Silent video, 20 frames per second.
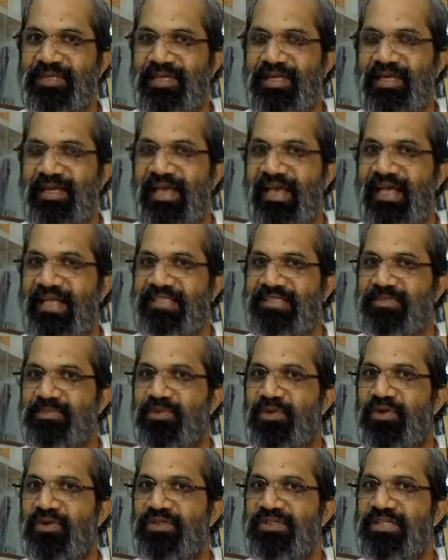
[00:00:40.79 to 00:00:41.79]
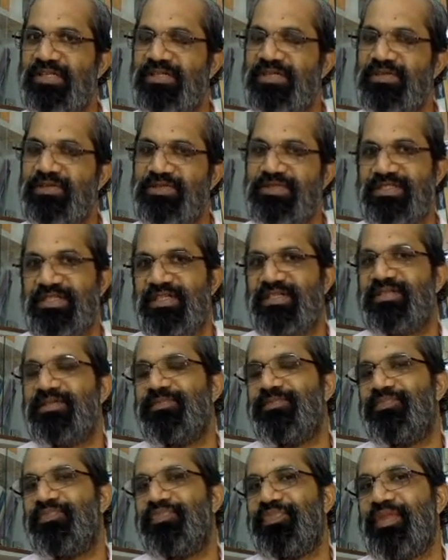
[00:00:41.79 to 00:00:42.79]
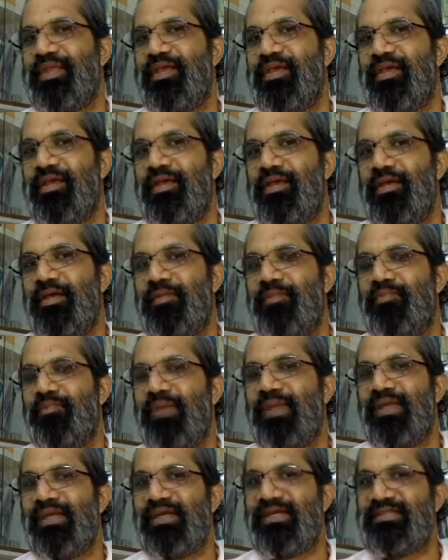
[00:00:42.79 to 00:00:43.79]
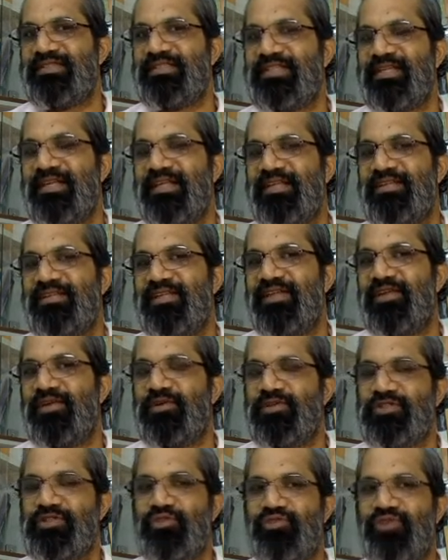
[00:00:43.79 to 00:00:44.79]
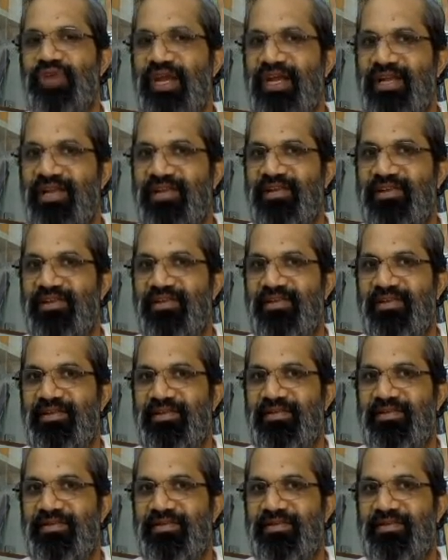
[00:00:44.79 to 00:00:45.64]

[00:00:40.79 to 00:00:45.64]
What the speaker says: He explored the question by considering the notion of identity.